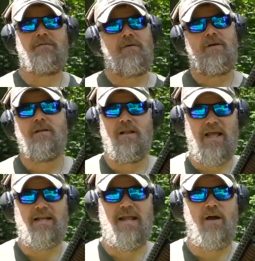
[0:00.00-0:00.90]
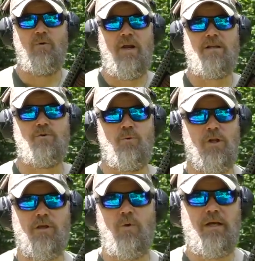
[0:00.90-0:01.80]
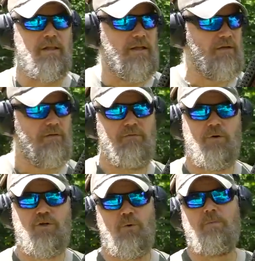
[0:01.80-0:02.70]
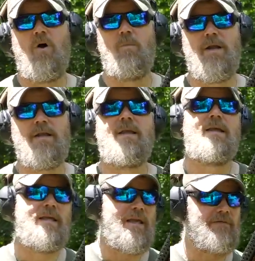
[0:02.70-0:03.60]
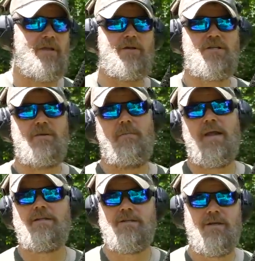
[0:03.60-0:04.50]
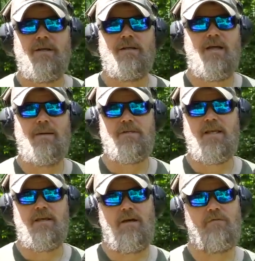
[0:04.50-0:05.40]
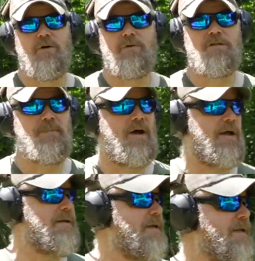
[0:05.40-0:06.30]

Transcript: of lead down range really quickly for a short moment, giving your teammates time to take cover and respond.